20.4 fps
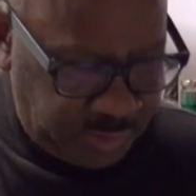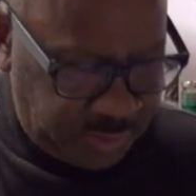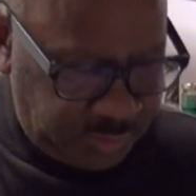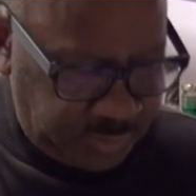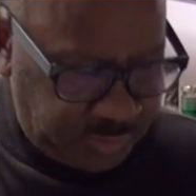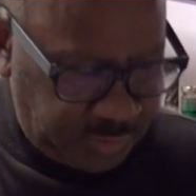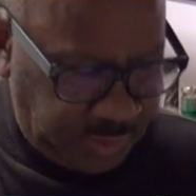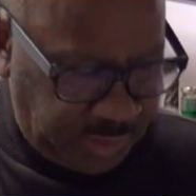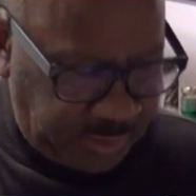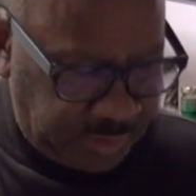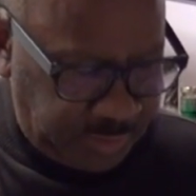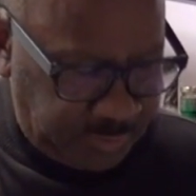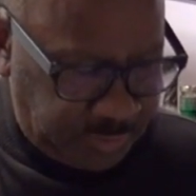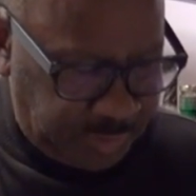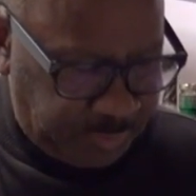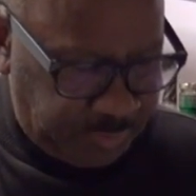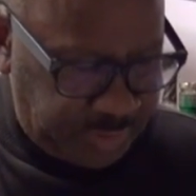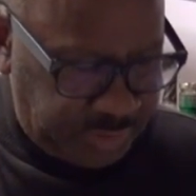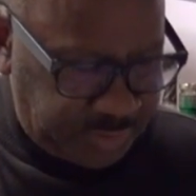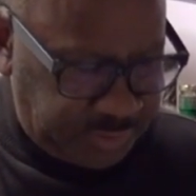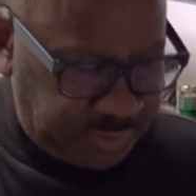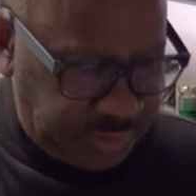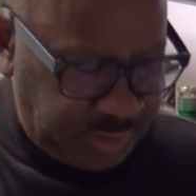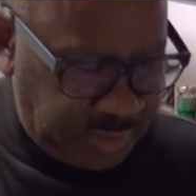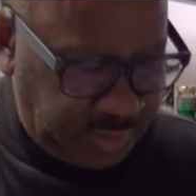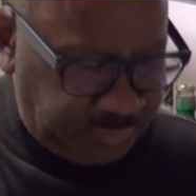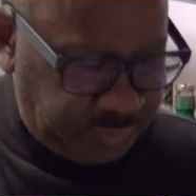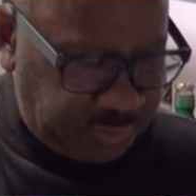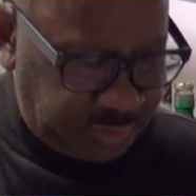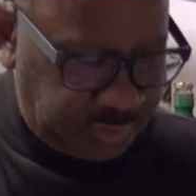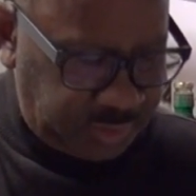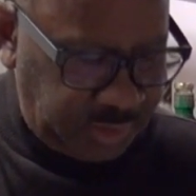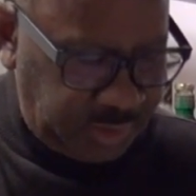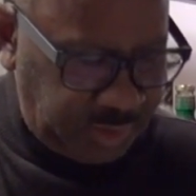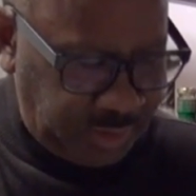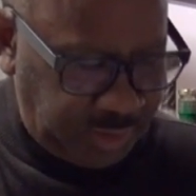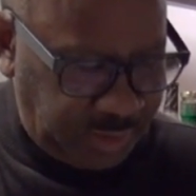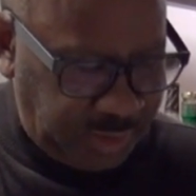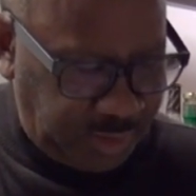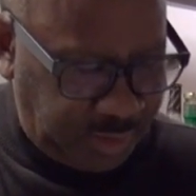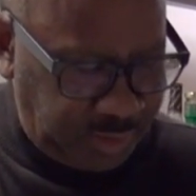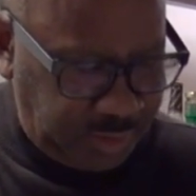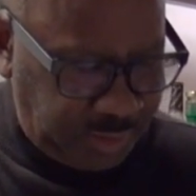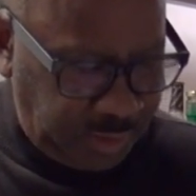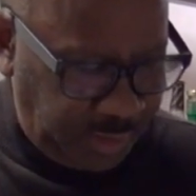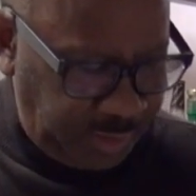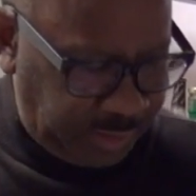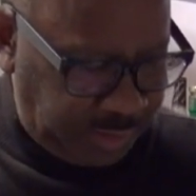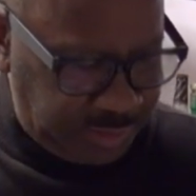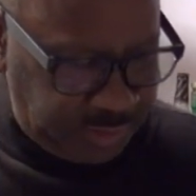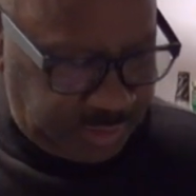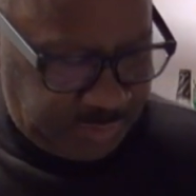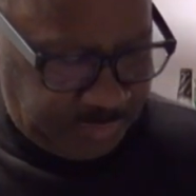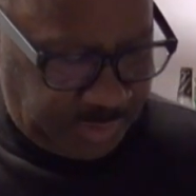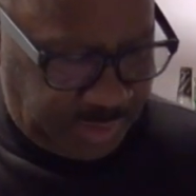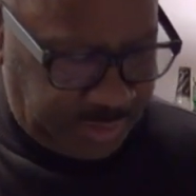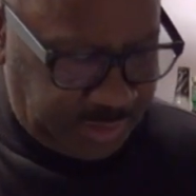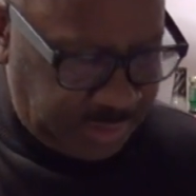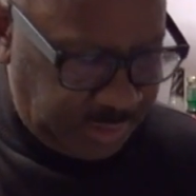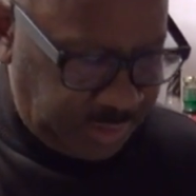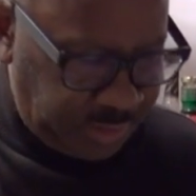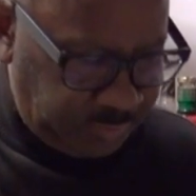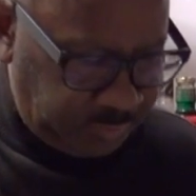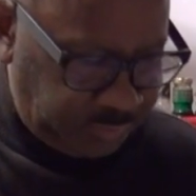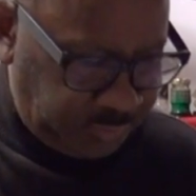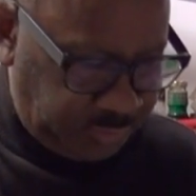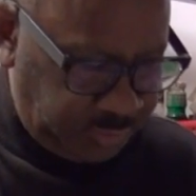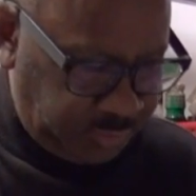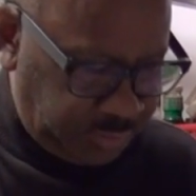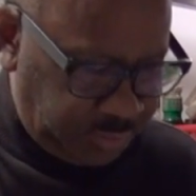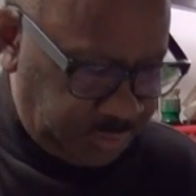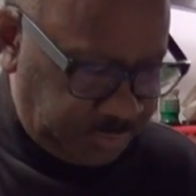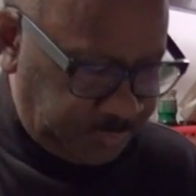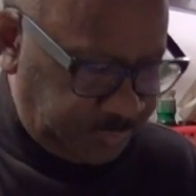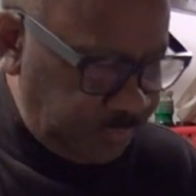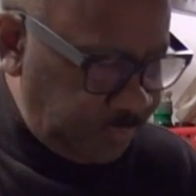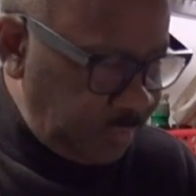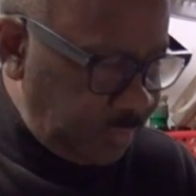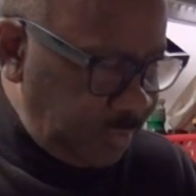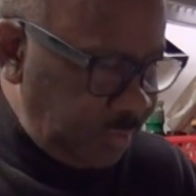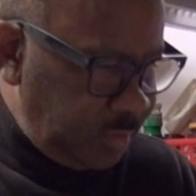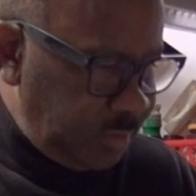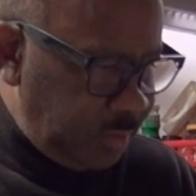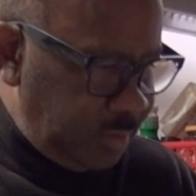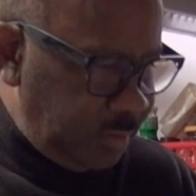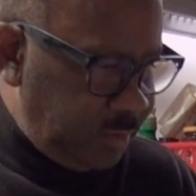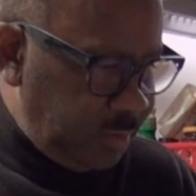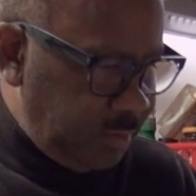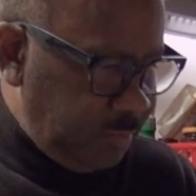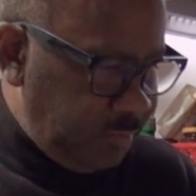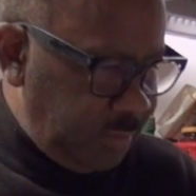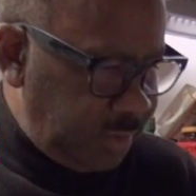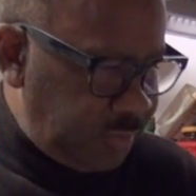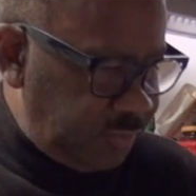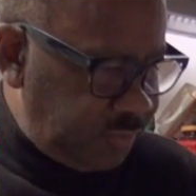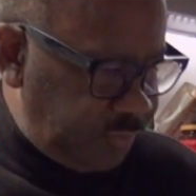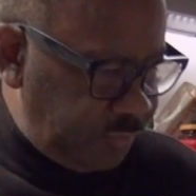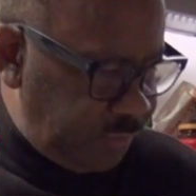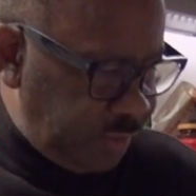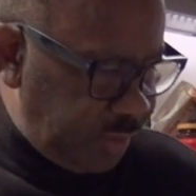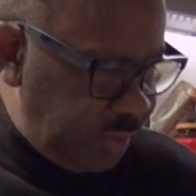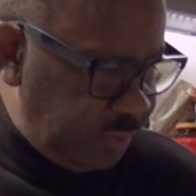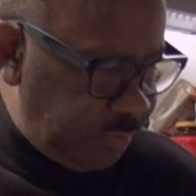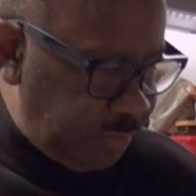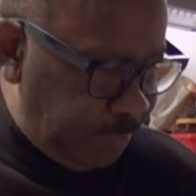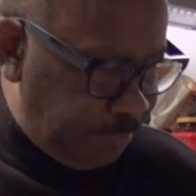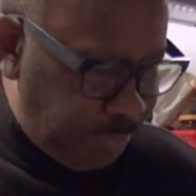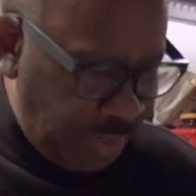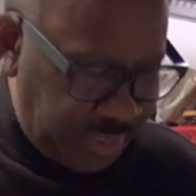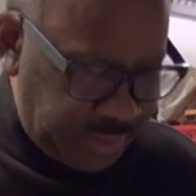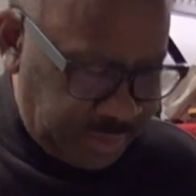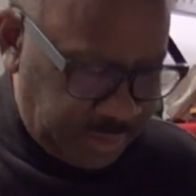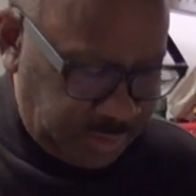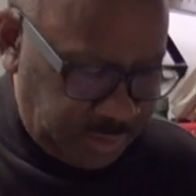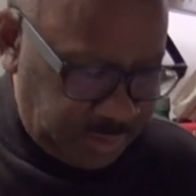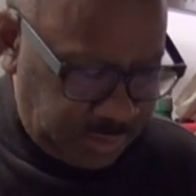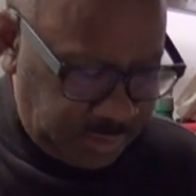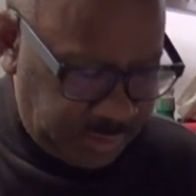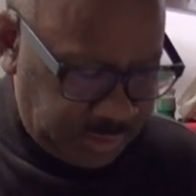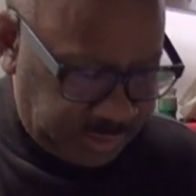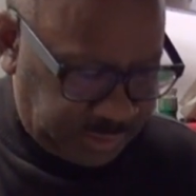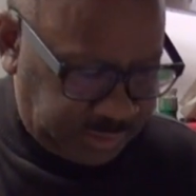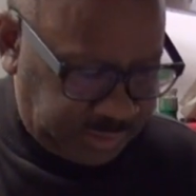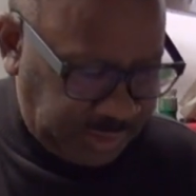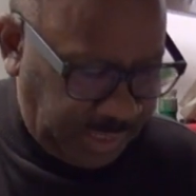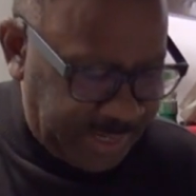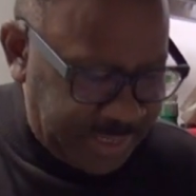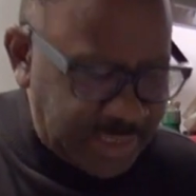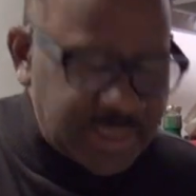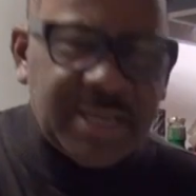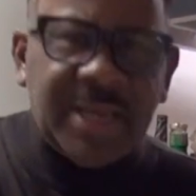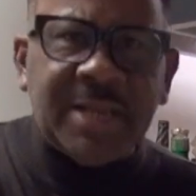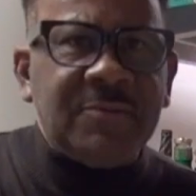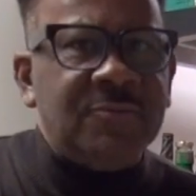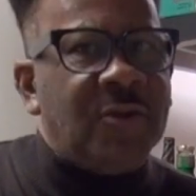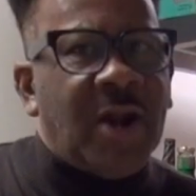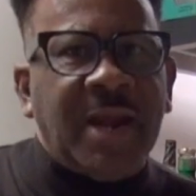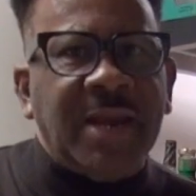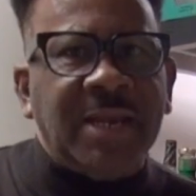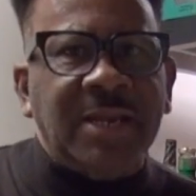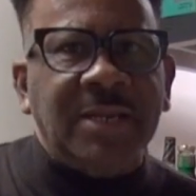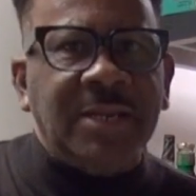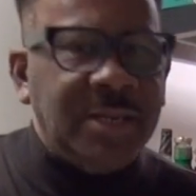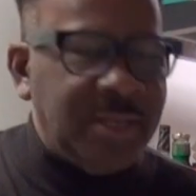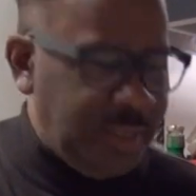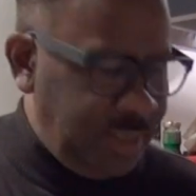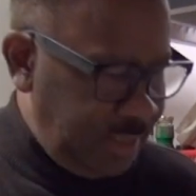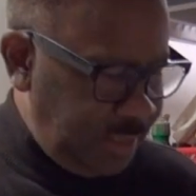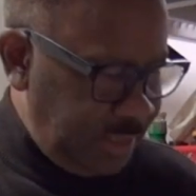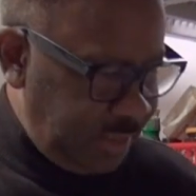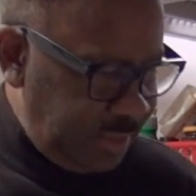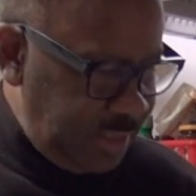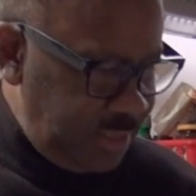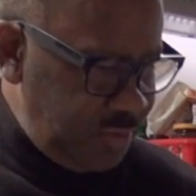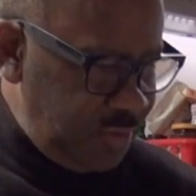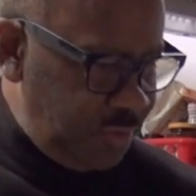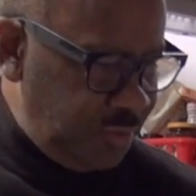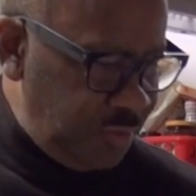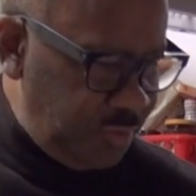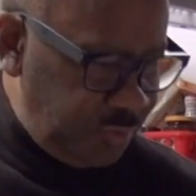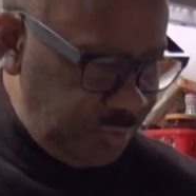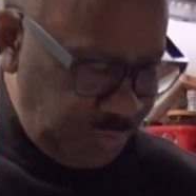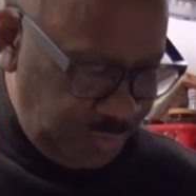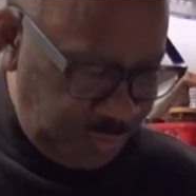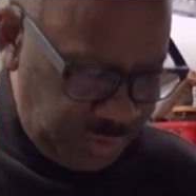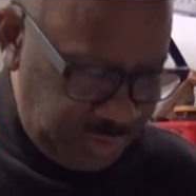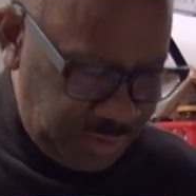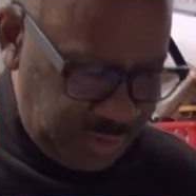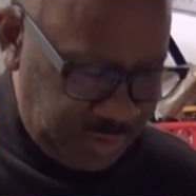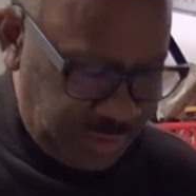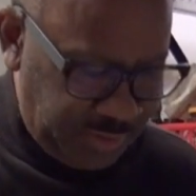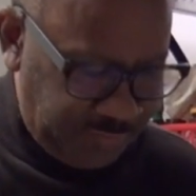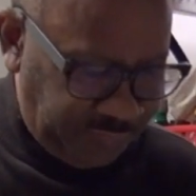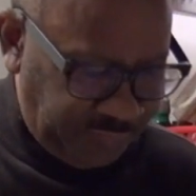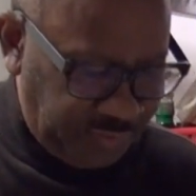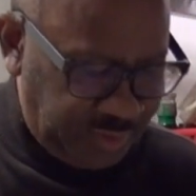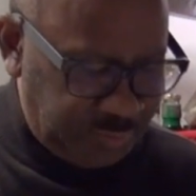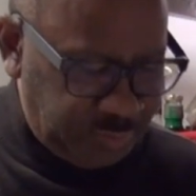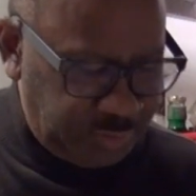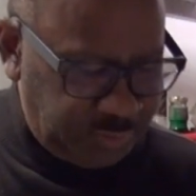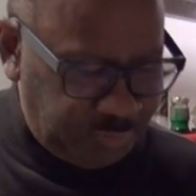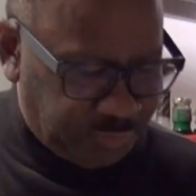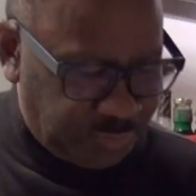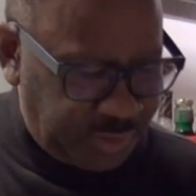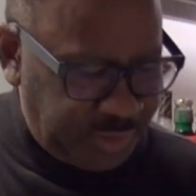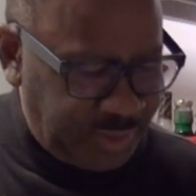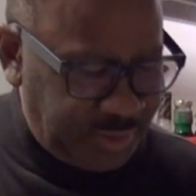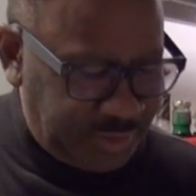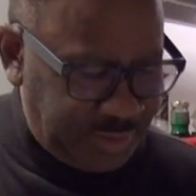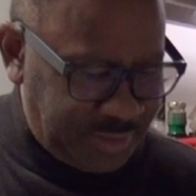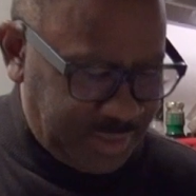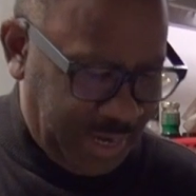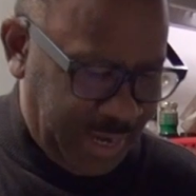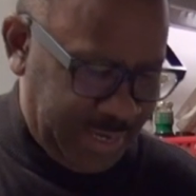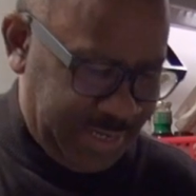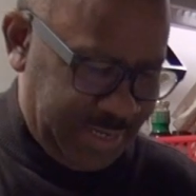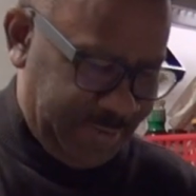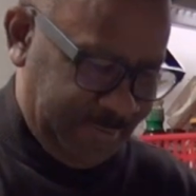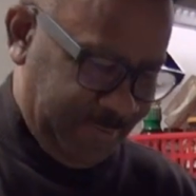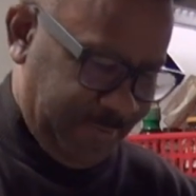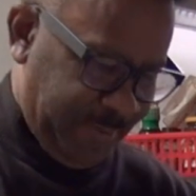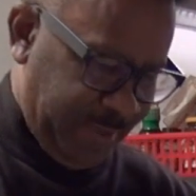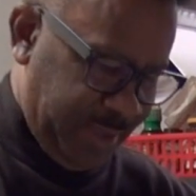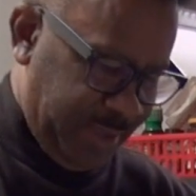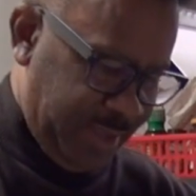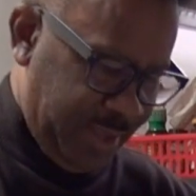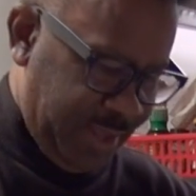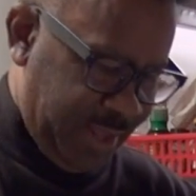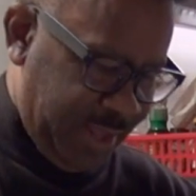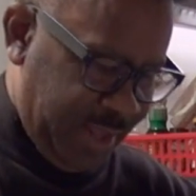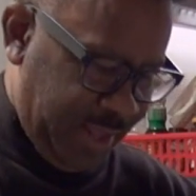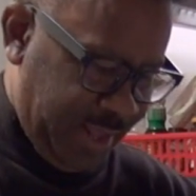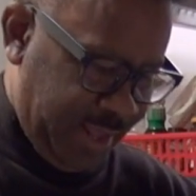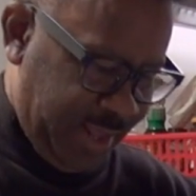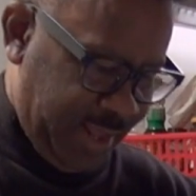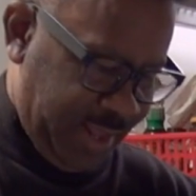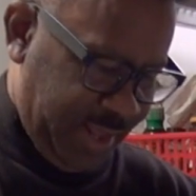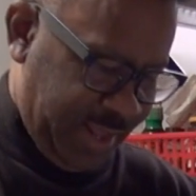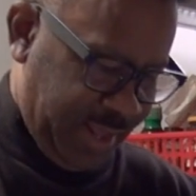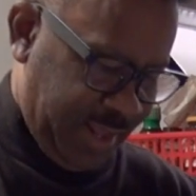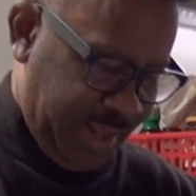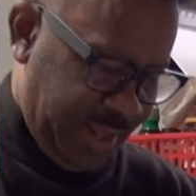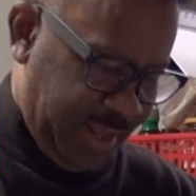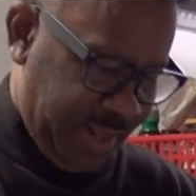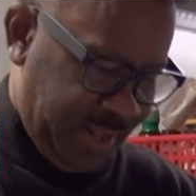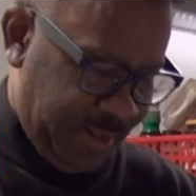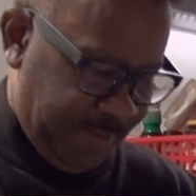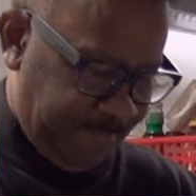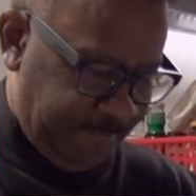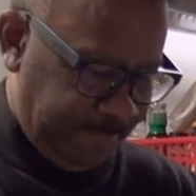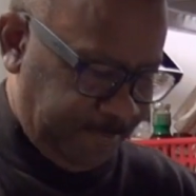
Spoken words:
See, I get the best yams in town. I clean my yams good. Make sure every bite is tight and right. Then you know you're eating that Famous Brown tonight. Hey, hey, hey, hey.